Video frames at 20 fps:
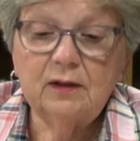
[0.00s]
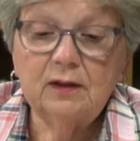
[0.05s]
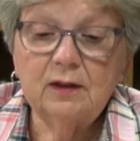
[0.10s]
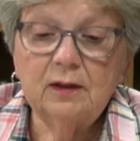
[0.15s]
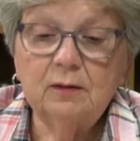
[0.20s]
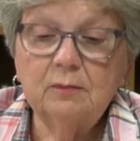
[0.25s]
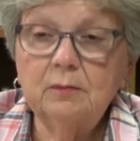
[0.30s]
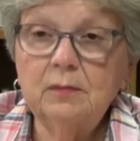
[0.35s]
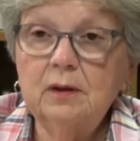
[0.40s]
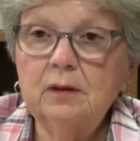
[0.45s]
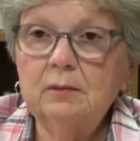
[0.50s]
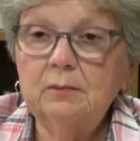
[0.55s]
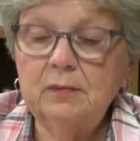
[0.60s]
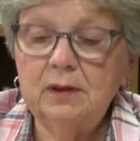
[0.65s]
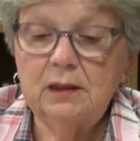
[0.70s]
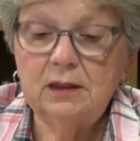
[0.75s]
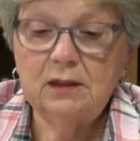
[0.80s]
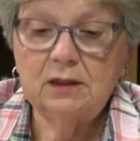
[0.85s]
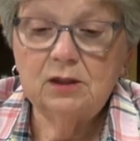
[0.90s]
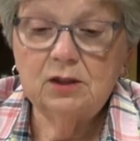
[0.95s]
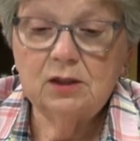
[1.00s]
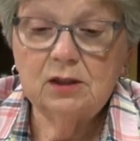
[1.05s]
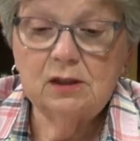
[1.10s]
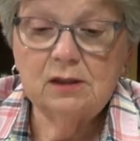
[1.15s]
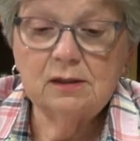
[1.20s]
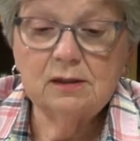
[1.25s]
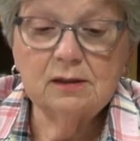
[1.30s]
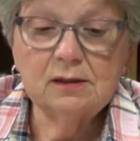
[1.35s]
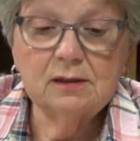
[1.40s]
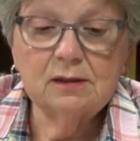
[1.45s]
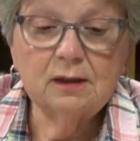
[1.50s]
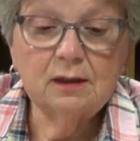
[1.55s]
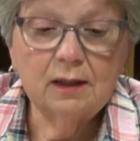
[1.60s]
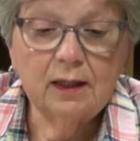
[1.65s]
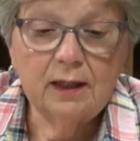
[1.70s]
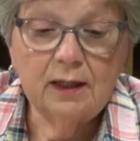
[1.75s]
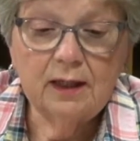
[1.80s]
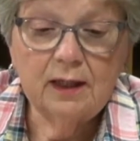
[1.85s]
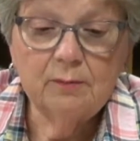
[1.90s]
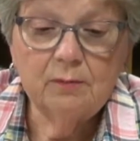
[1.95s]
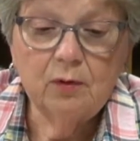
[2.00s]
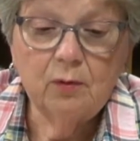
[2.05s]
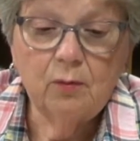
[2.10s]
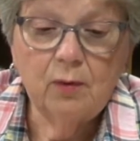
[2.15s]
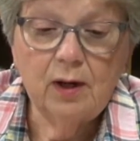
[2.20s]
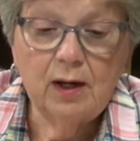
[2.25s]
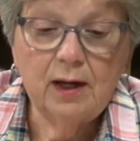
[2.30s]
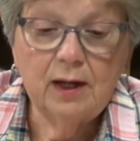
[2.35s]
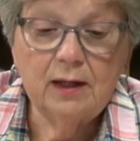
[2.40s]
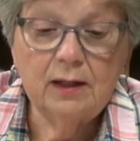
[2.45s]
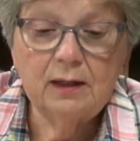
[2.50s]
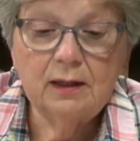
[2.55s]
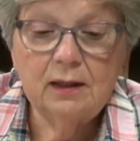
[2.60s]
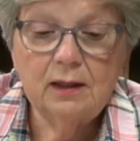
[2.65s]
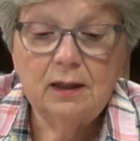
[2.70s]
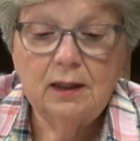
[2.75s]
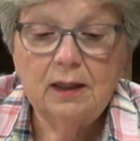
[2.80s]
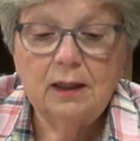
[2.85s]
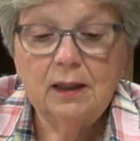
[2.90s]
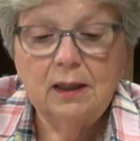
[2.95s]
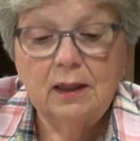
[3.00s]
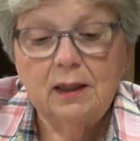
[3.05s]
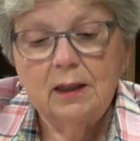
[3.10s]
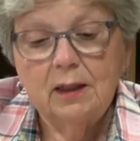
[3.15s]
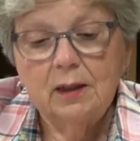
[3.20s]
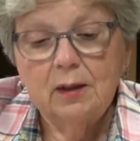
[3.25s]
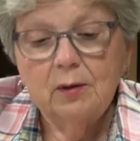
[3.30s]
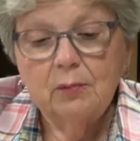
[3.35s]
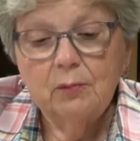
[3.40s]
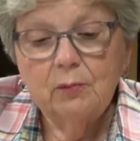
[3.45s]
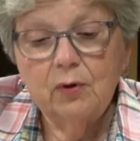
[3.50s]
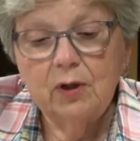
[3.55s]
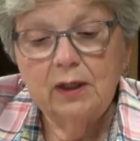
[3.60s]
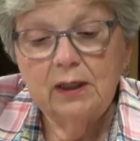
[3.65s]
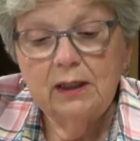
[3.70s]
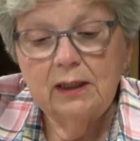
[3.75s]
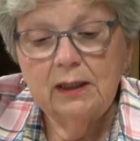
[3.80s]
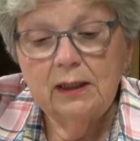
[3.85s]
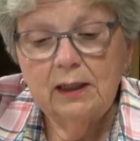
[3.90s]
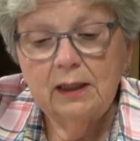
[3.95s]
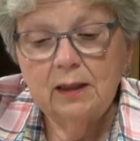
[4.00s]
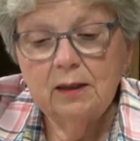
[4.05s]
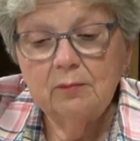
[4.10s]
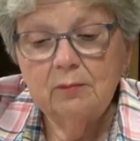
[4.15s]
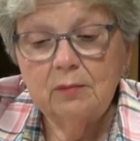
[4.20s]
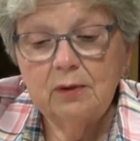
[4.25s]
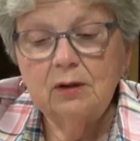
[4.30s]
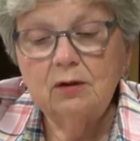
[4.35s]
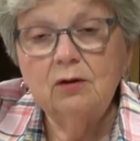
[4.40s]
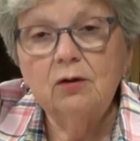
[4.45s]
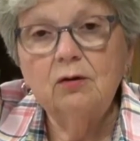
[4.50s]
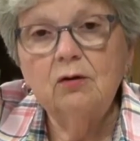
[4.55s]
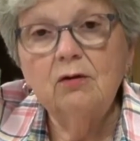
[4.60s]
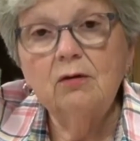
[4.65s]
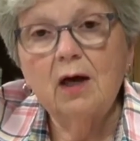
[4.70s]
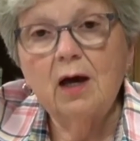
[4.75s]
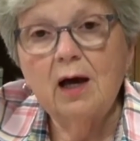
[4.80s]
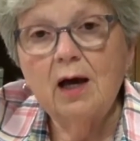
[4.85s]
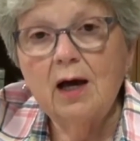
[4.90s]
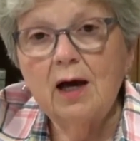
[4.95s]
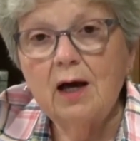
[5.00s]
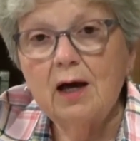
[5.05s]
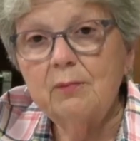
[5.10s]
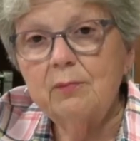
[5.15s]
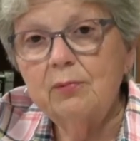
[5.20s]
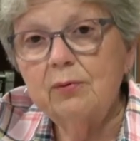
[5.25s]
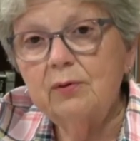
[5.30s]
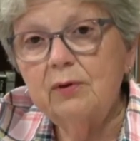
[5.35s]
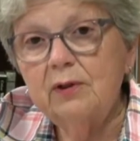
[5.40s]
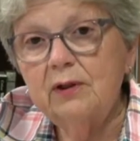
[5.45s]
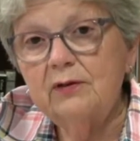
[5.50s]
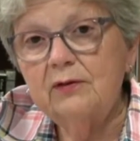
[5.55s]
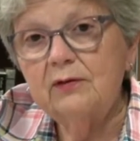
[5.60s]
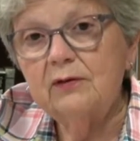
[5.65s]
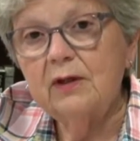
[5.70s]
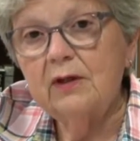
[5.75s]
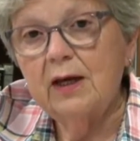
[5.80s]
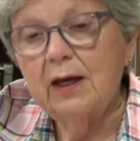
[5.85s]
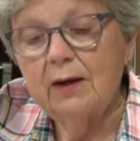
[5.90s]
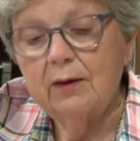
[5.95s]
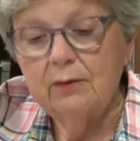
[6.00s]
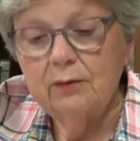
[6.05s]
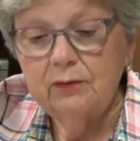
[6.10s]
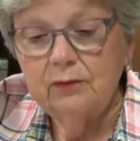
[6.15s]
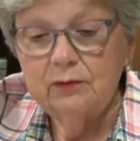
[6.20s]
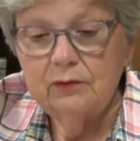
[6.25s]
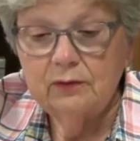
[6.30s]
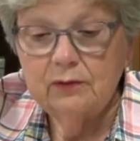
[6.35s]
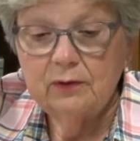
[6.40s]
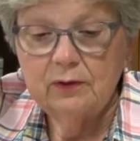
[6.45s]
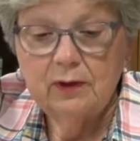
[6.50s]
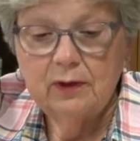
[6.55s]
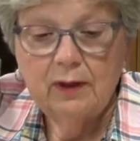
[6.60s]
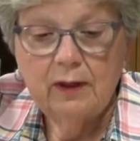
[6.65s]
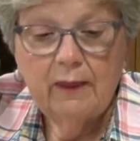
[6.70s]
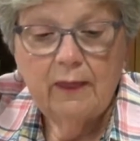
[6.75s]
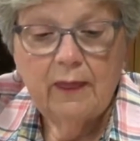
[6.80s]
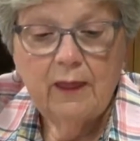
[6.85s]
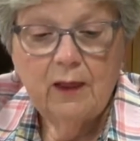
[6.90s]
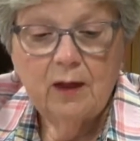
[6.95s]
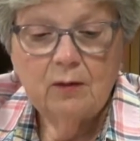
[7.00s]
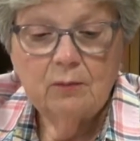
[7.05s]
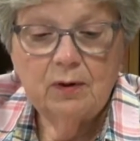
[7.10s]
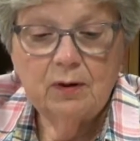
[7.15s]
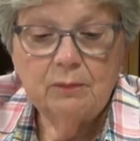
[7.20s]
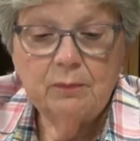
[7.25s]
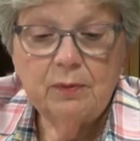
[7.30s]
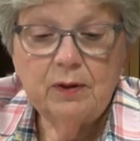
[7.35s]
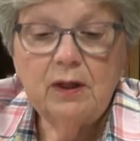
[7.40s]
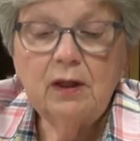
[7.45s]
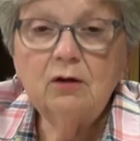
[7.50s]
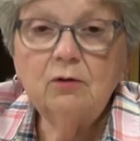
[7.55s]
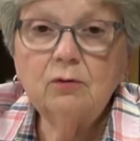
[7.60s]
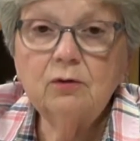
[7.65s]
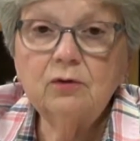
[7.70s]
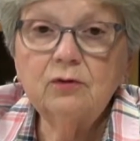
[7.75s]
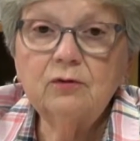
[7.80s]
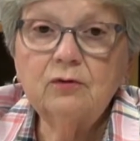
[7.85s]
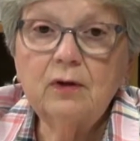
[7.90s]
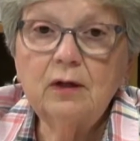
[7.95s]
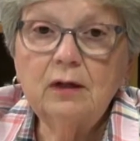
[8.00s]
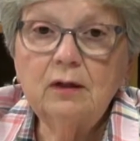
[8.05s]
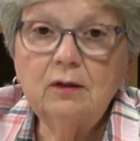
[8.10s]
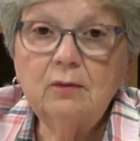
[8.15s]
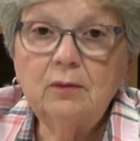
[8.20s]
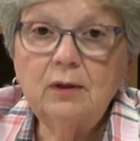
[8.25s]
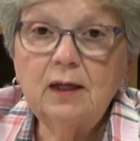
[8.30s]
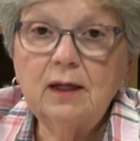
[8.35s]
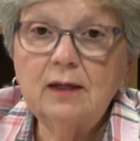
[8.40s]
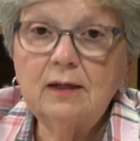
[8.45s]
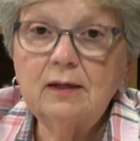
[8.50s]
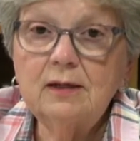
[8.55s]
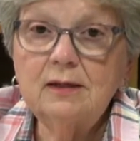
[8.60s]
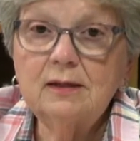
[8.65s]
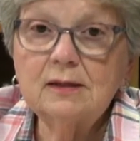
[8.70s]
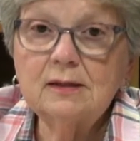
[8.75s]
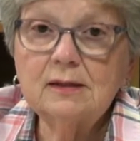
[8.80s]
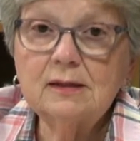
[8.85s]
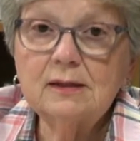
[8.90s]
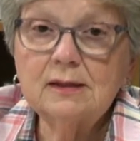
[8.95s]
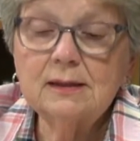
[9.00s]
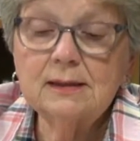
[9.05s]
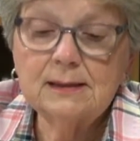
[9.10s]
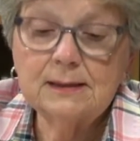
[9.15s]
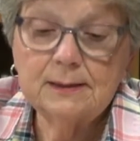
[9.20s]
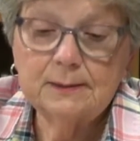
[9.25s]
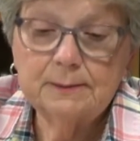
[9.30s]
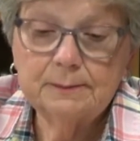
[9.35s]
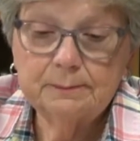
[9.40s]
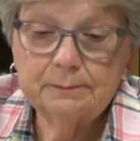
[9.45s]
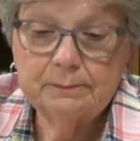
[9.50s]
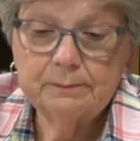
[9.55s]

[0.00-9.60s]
him," meaning Jesus, "and led him away, bringing him into the high priest's house. But Peter was following at a distance.